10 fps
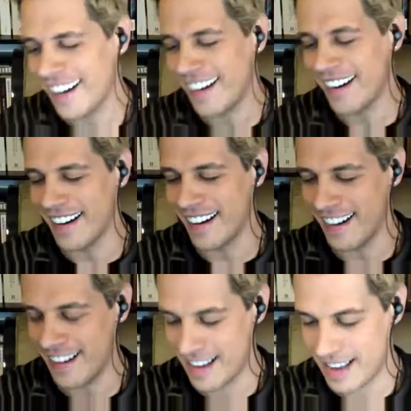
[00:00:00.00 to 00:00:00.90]

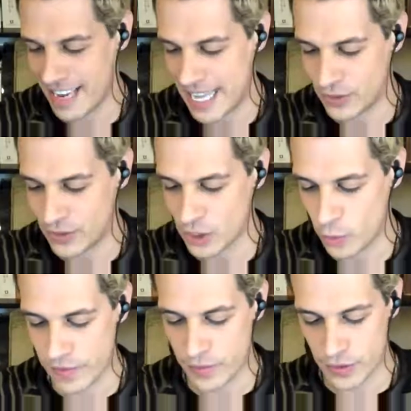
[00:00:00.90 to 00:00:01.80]
And so
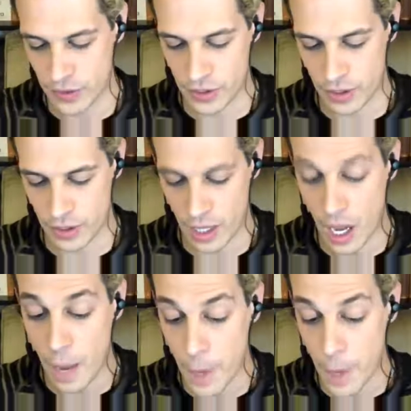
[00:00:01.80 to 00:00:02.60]
we've come